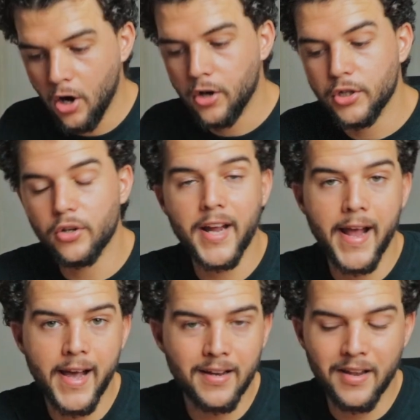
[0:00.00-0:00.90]
On the other
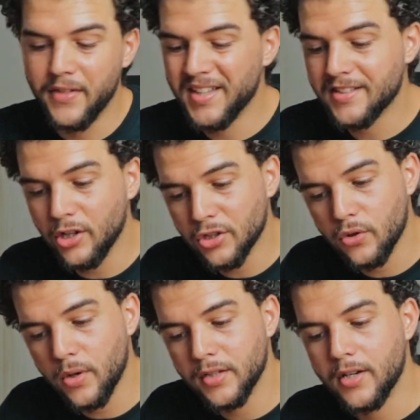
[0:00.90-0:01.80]
hand, these
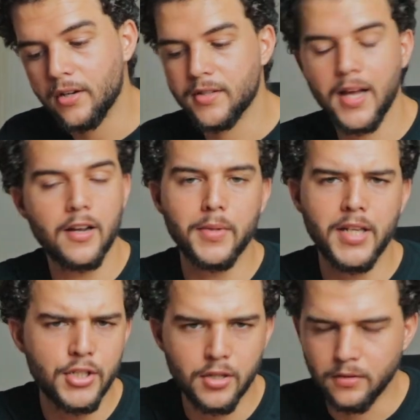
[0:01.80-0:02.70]
luxury hotels
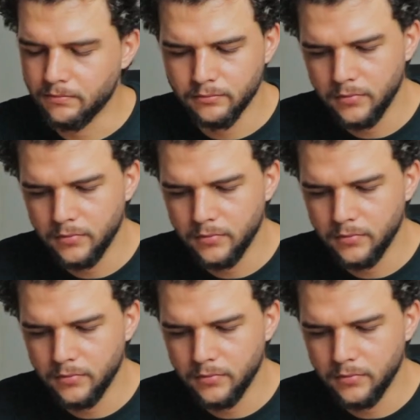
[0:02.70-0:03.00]
accommodation,